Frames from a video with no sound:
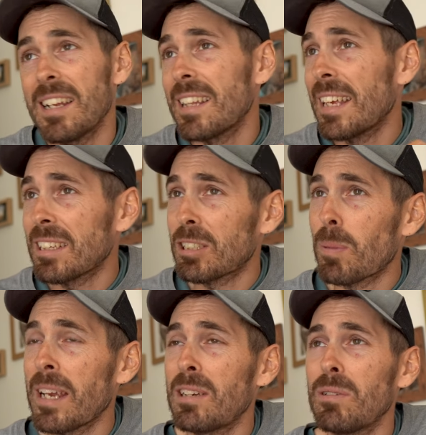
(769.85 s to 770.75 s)
They
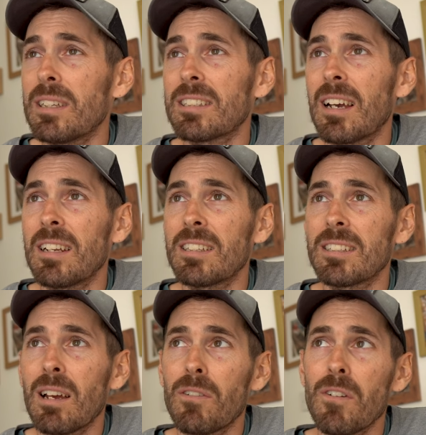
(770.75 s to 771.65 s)
explain all this kind of
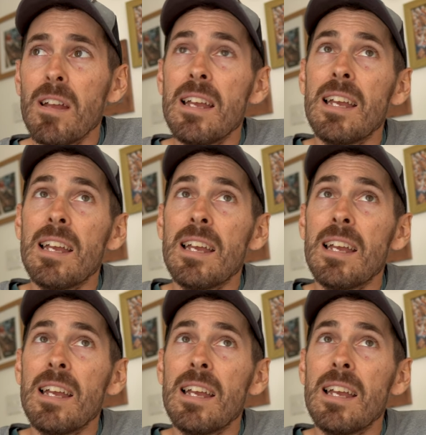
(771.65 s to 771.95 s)
stuff.